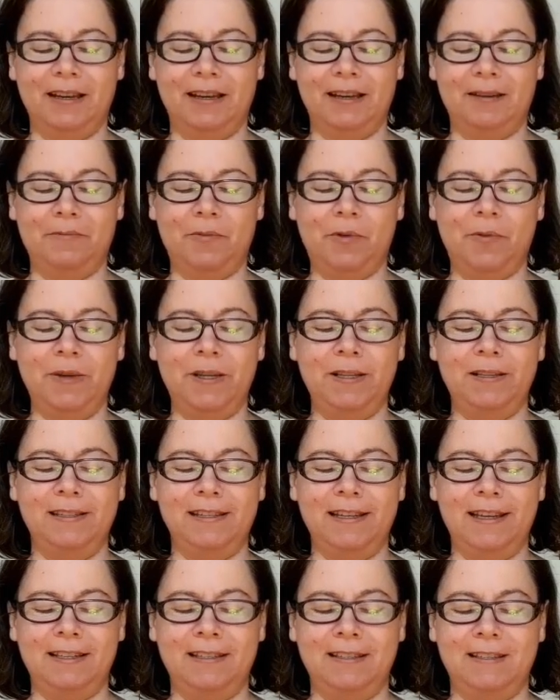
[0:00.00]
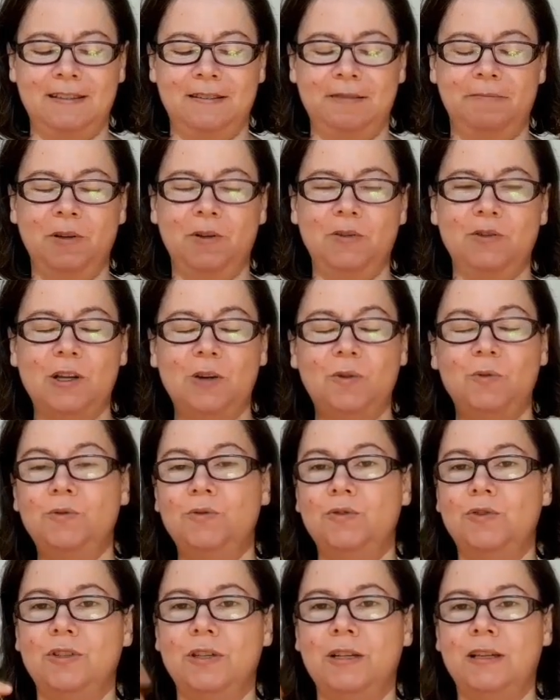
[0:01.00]
moment, and because I
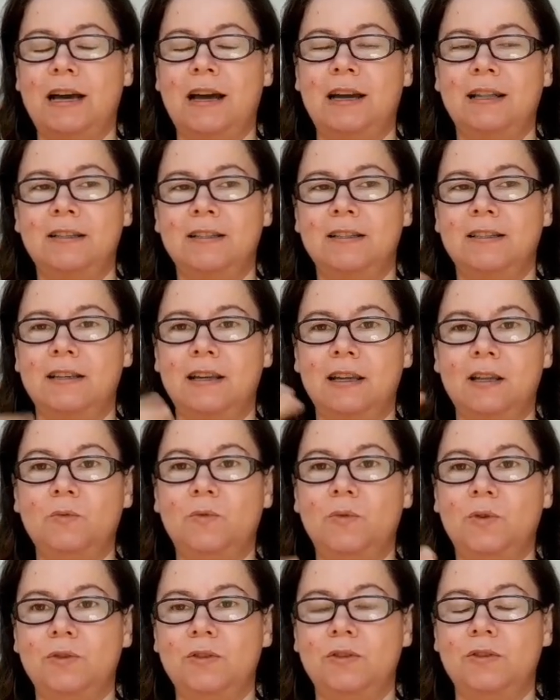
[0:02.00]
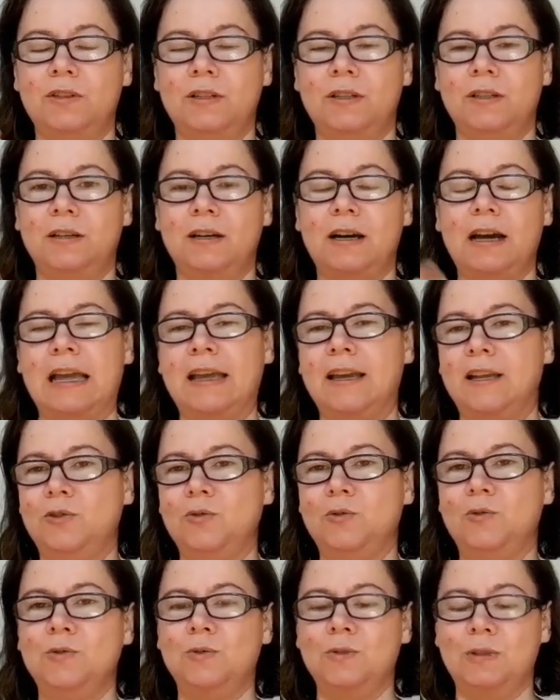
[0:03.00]
could understand what I had
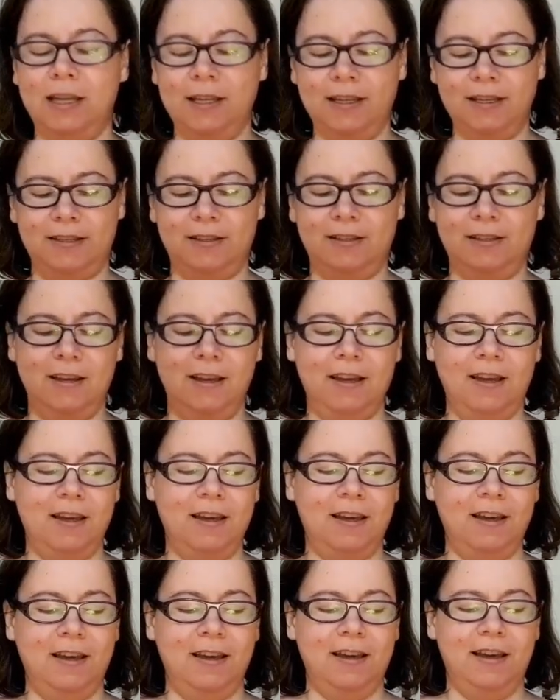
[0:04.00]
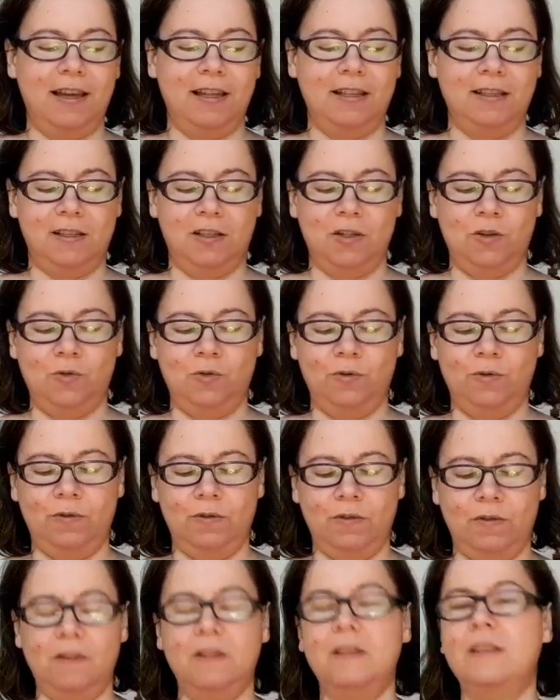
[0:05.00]
to do next, and
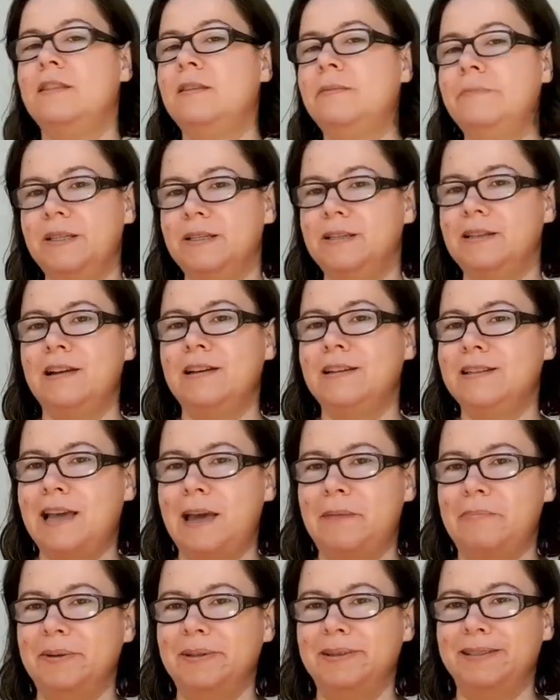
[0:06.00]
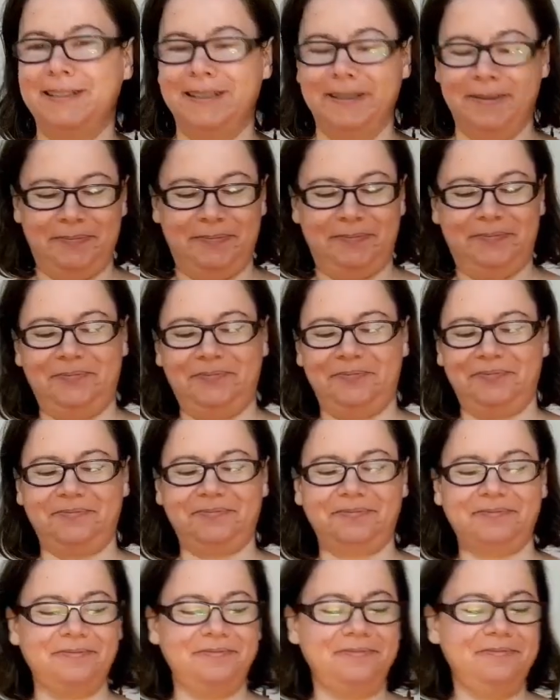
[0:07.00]
so the mistakes happened.
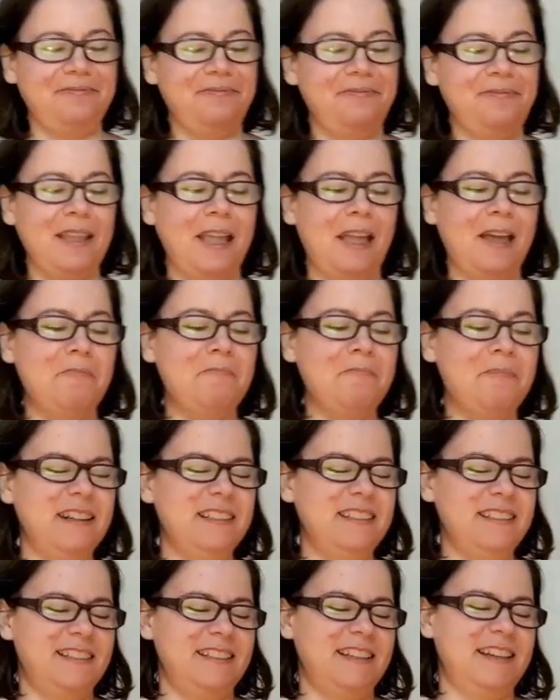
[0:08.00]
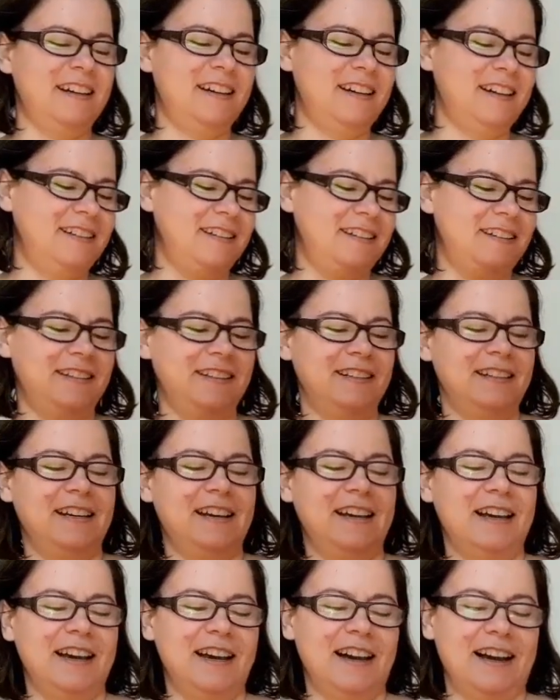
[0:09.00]
But
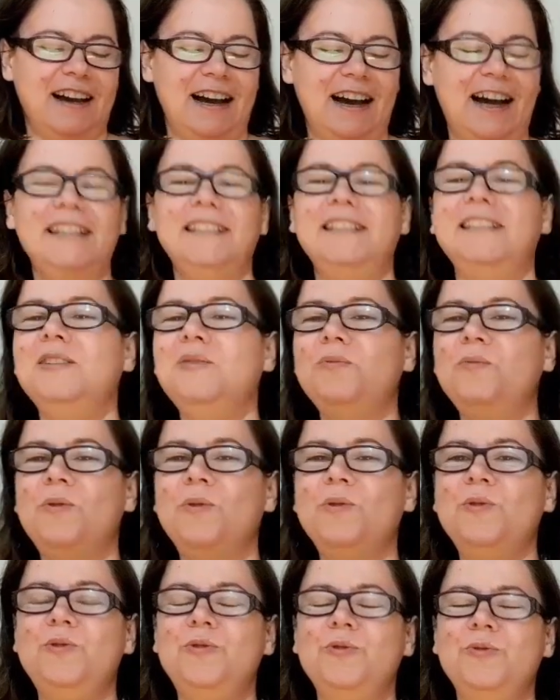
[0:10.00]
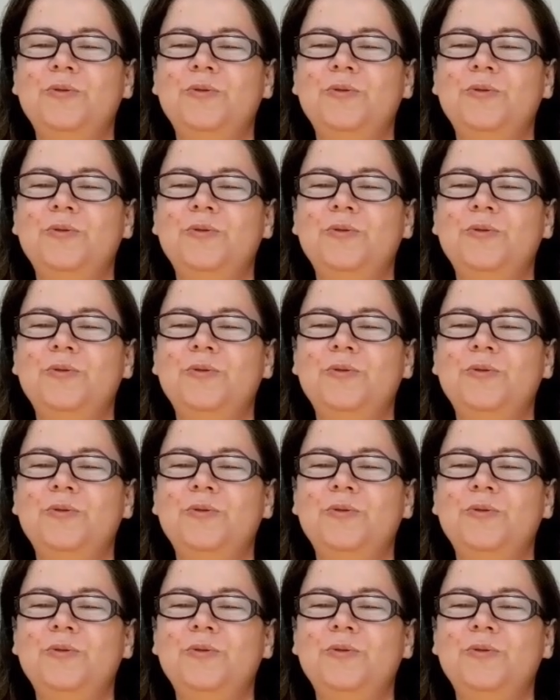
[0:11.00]
I didn't want